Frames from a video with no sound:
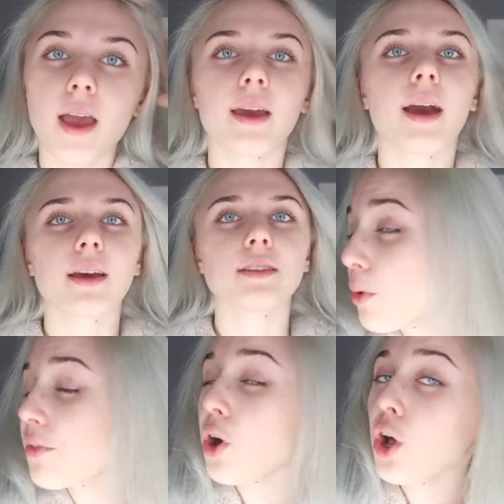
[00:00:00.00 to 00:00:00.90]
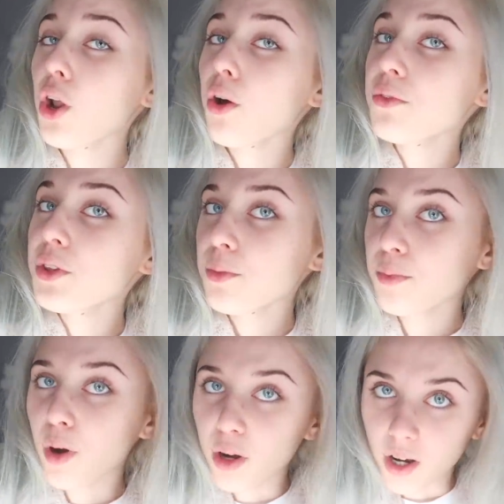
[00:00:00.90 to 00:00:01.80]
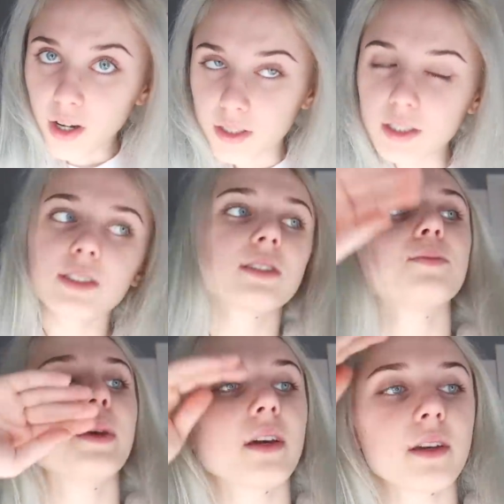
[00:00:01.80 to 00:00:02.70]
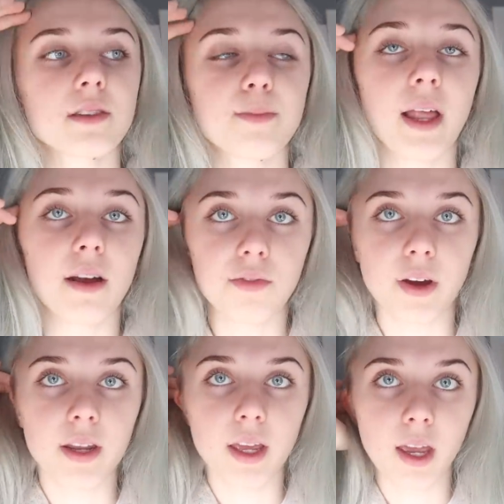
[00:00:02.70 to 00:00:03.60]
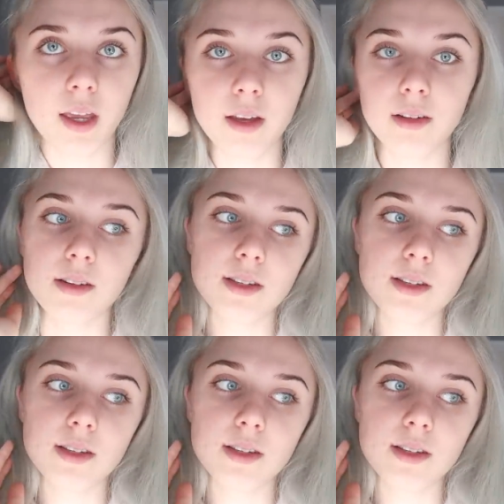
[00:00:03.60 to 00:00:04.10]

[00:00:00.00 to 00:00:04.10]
Hey guys, we've got a lot of new products because Black Friday